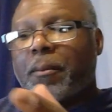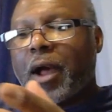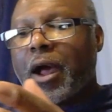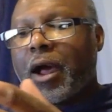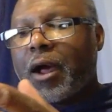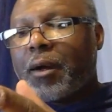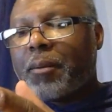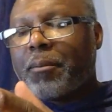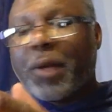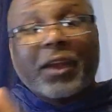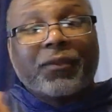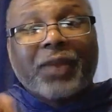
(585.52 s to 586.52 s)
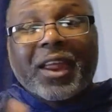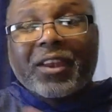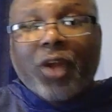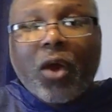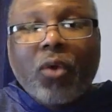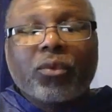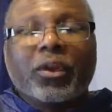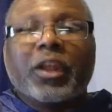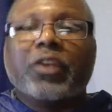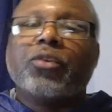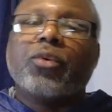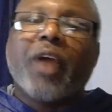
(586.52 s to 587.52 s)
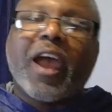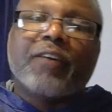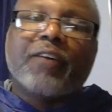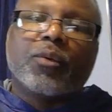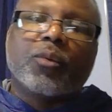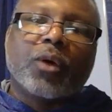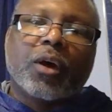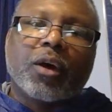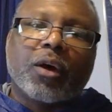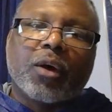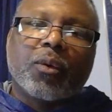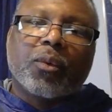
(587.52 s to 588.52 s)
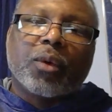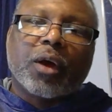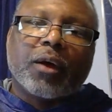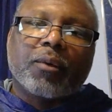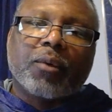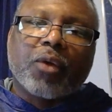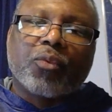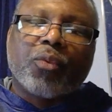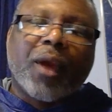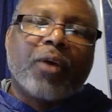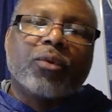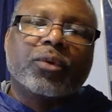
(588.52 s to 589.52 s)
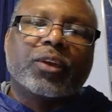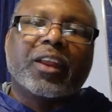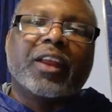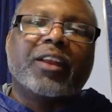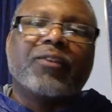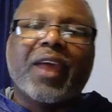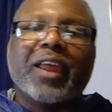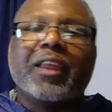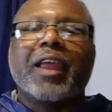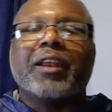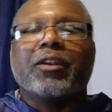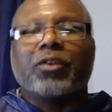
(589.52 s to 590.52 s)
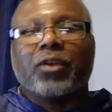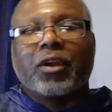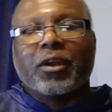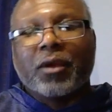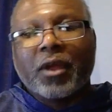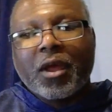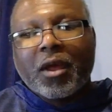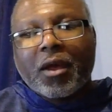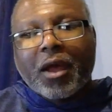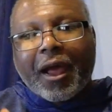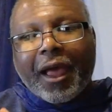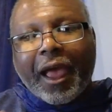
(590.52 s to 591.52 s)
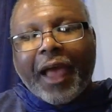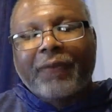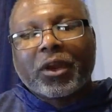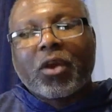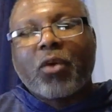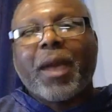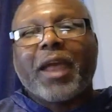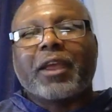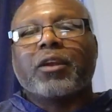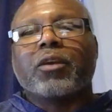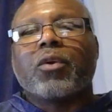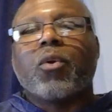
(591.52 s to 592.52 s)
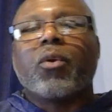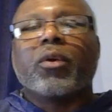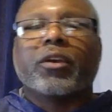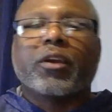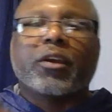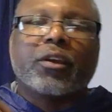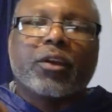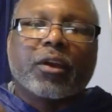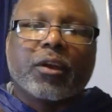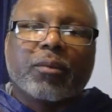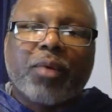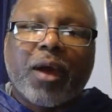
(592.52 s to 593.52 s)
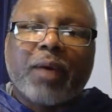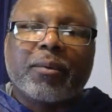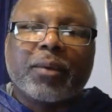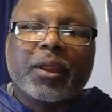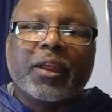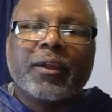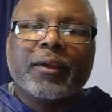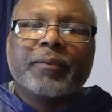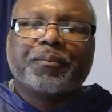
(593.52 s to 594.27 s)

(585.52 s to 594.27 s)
but if they don't, then you have a route to get it vacated. You're gonna have to go back into court. You're gonna probably